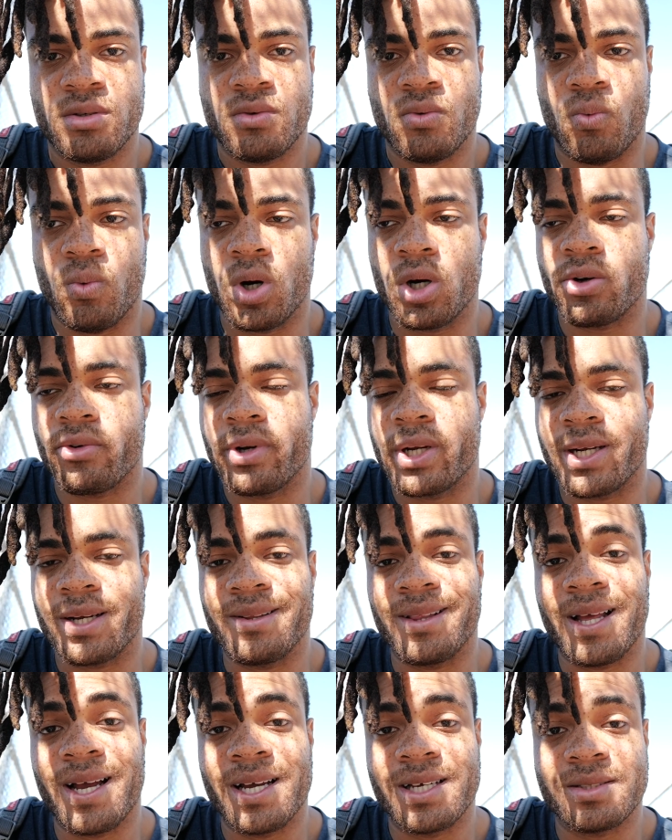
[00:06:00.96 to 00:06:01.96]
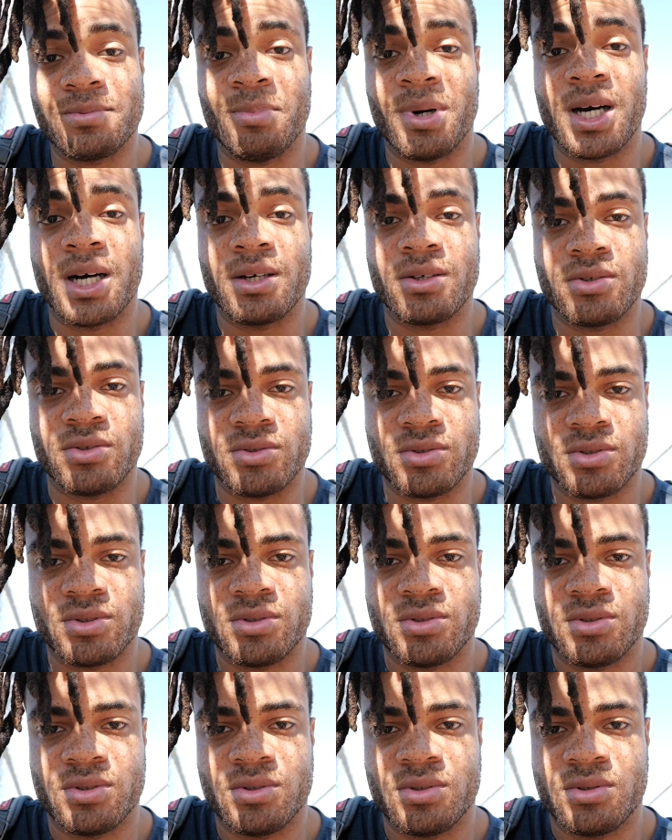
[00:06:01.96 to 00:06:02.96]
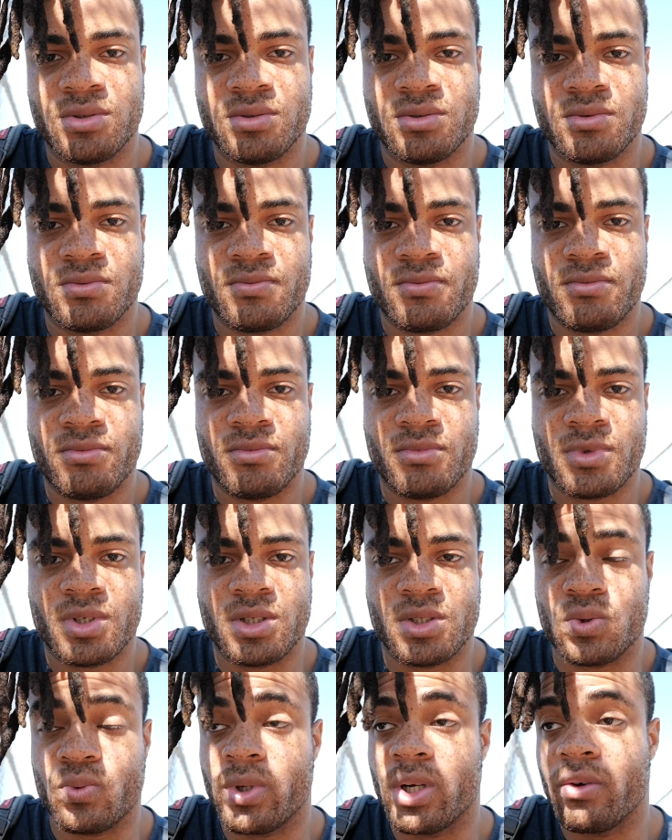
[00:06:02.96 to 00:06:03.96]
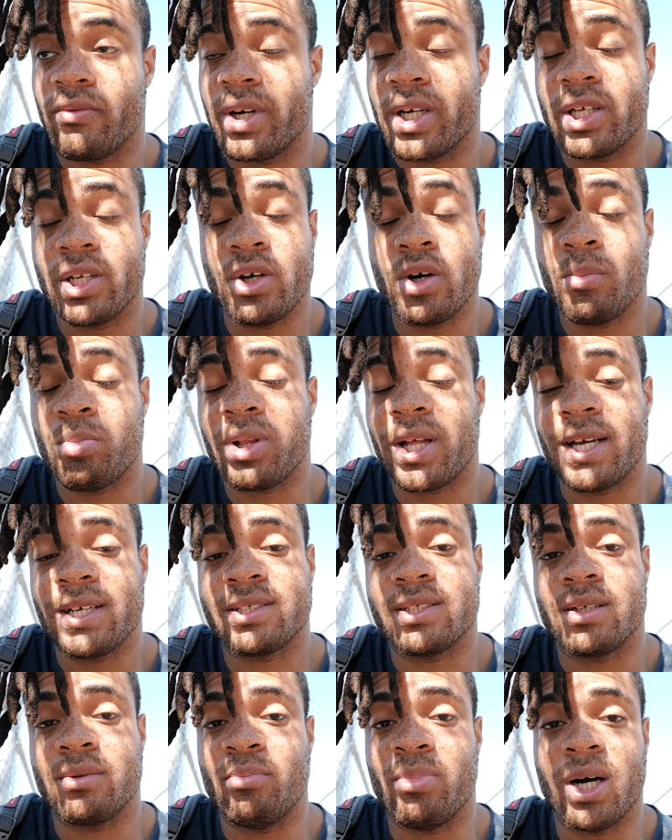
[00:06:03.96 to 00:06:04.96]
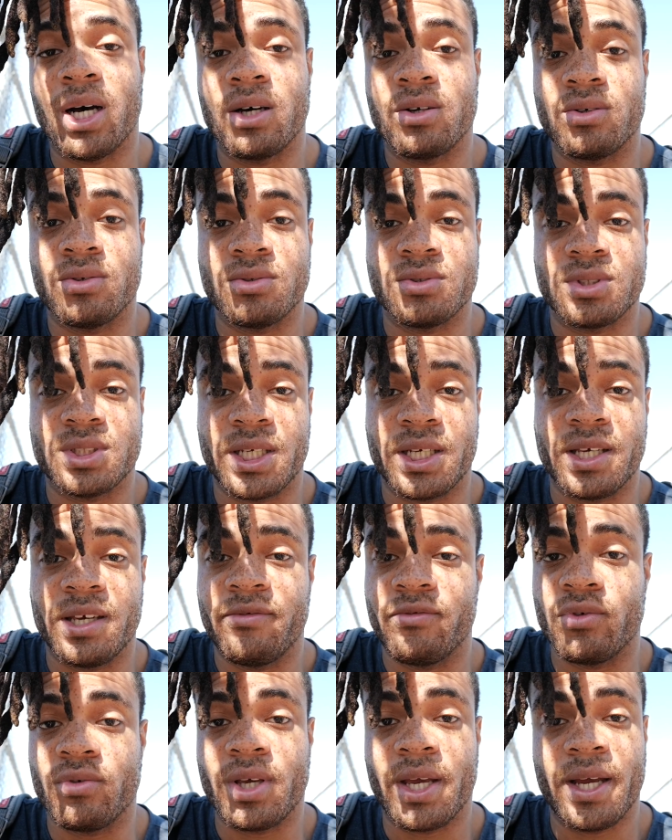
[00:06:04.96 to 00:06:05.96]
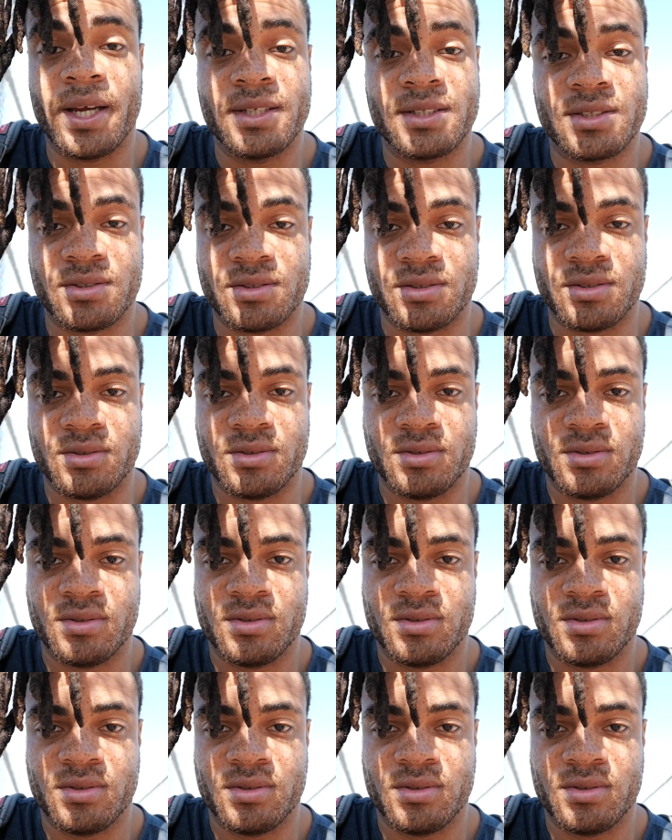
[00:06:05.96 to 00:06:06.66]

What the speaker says: Water in glass bottles. Because we already know plastic bottles, they give you cancer.